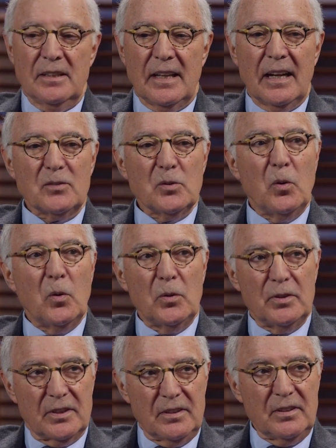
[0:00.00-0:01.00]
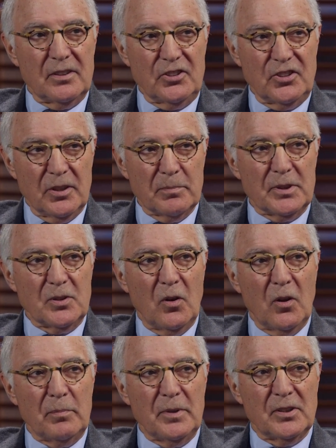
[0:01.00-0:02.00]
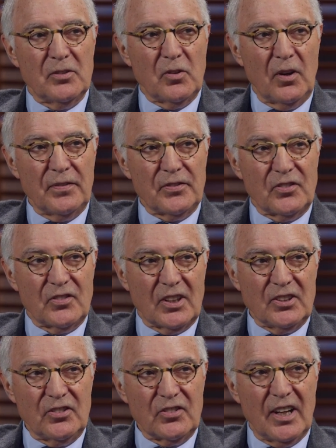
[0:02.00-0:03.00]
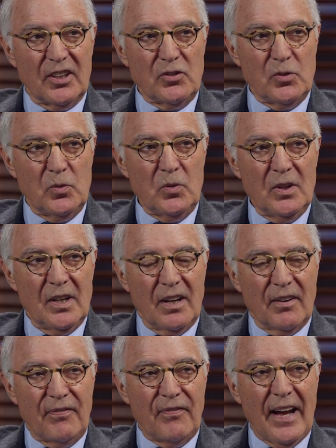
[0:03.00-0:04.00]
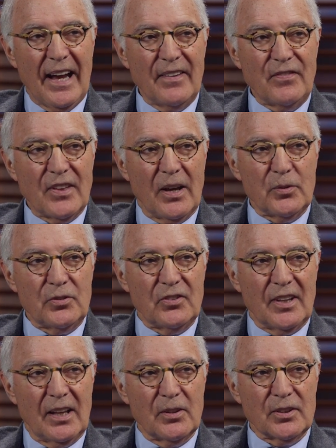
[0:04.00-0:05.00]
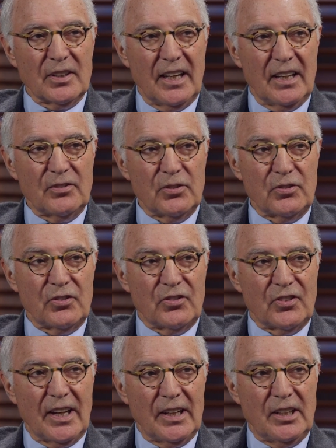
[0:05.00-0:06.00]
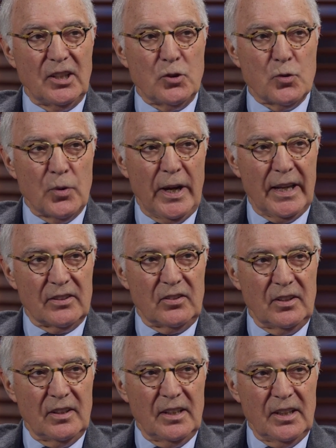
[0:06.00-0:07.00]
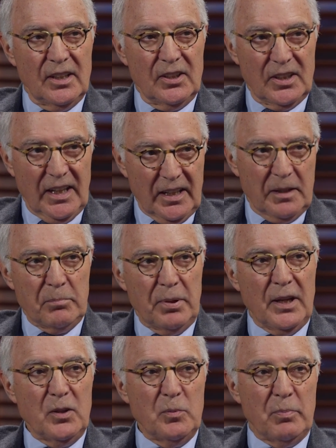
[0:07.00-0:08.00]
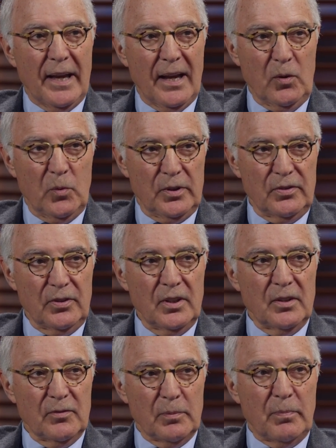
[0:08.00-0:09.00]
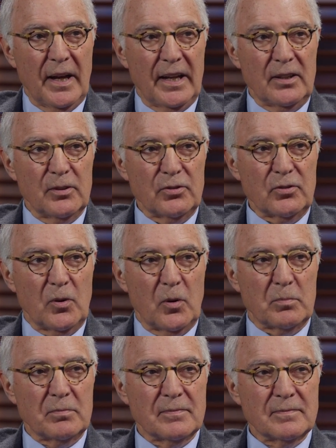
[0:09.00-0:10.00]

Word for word: Dr. Holden, the chairman, called me in his office and says, I just got you a $5,000 Cancer Society grant that I can pay you back with for buying your scope.